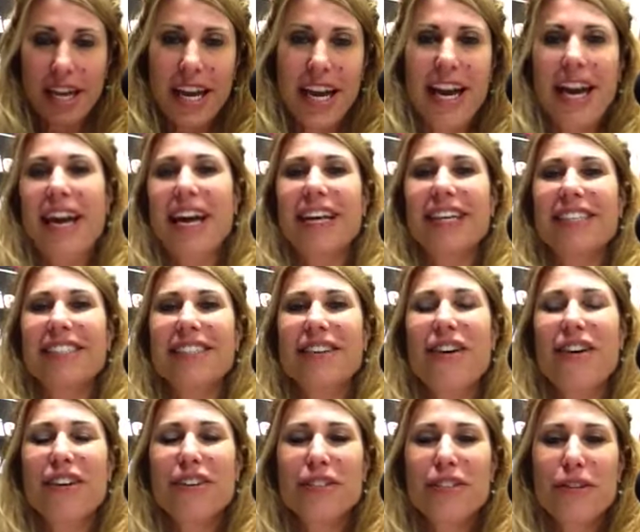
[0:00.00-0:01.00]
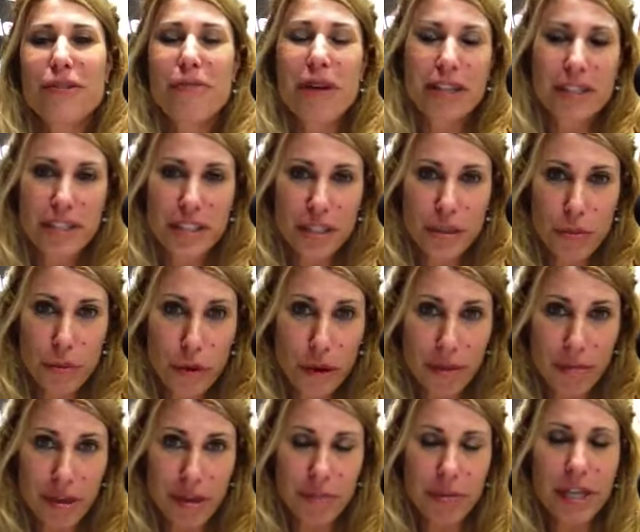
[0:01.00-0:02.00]
and also about
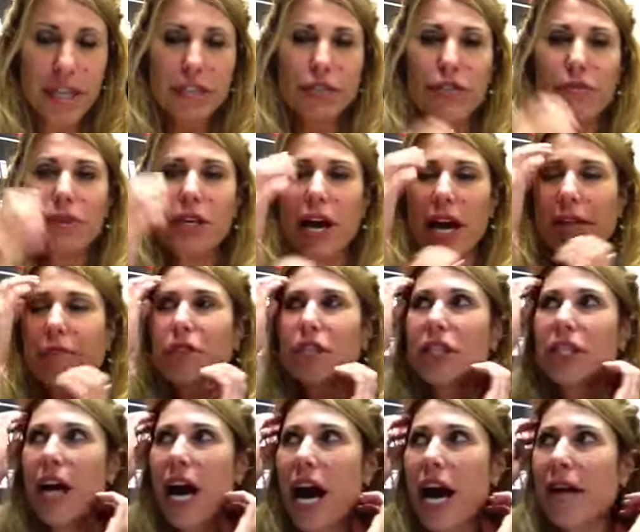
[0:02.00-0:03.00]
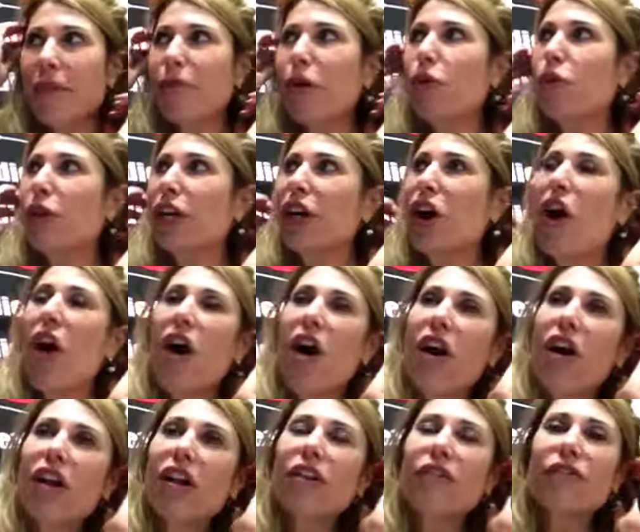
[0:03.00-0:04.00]
disappointment because from time to time we
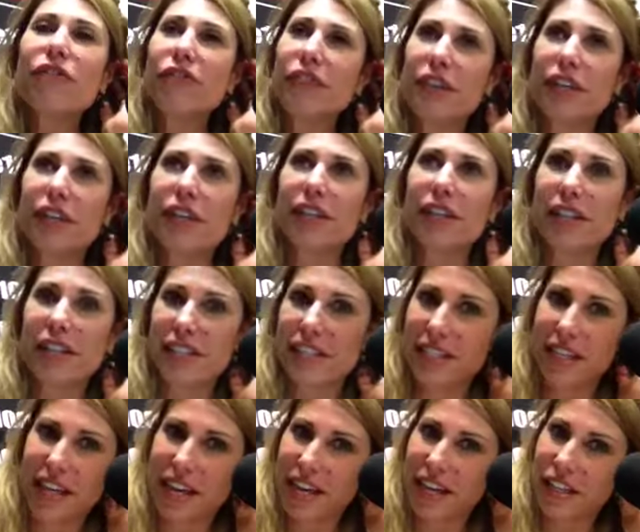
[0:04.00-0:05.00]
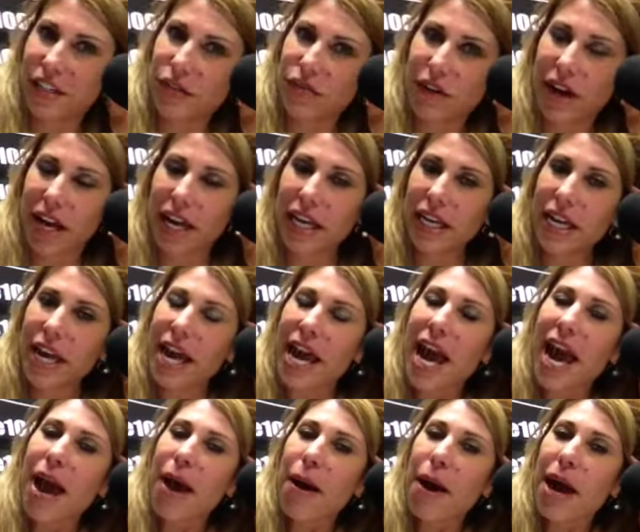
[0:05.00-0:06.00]
all feel these things, right?
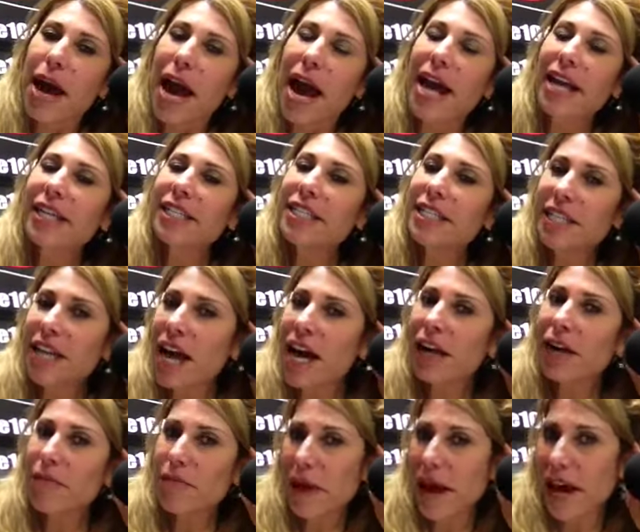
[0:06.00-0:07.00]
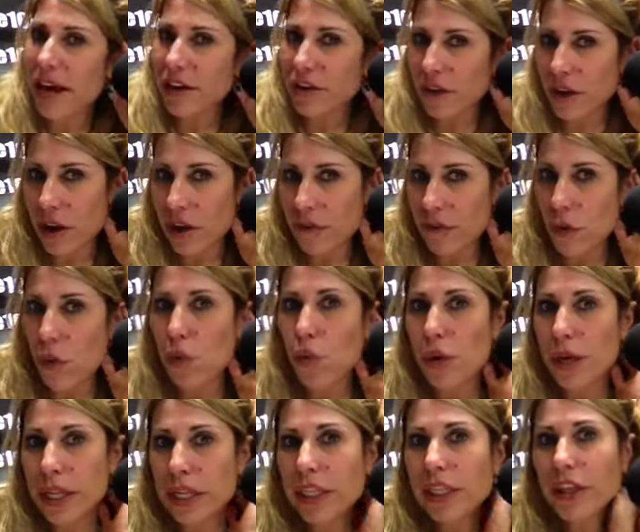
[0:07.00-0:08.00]
And it's not a matter of
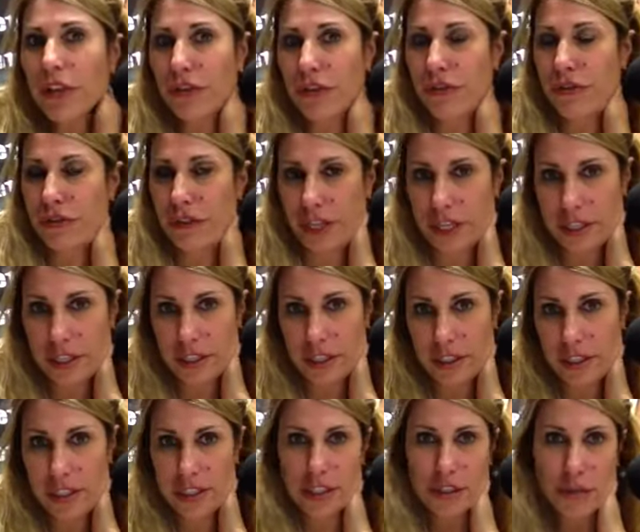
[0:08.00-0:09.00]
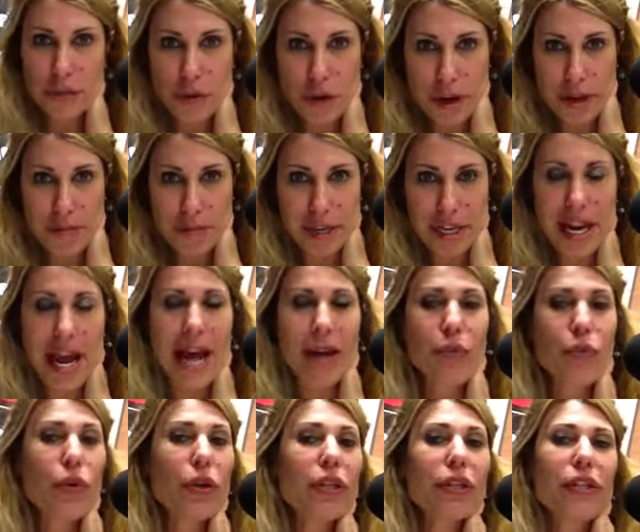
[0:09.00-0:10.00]
will you feel disappointment
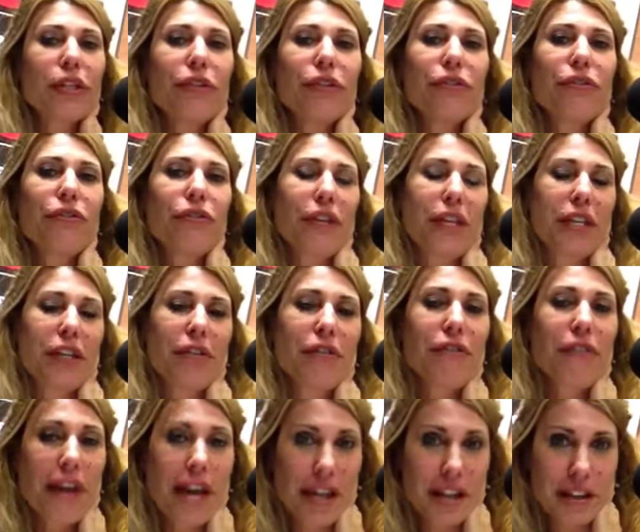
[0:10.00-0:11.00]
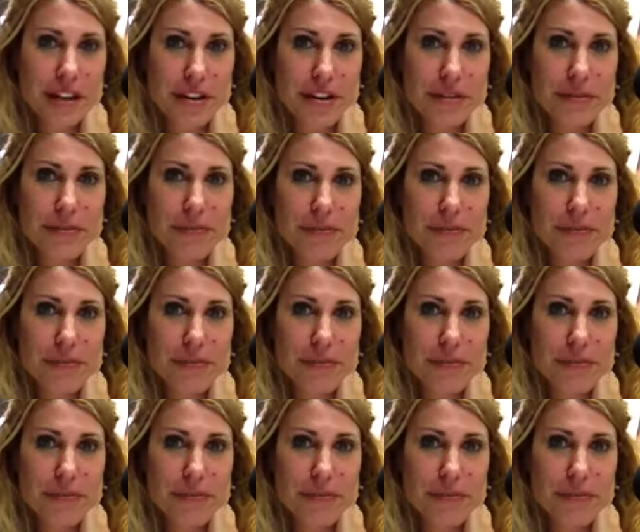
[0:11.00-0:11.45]
and will you feel failure.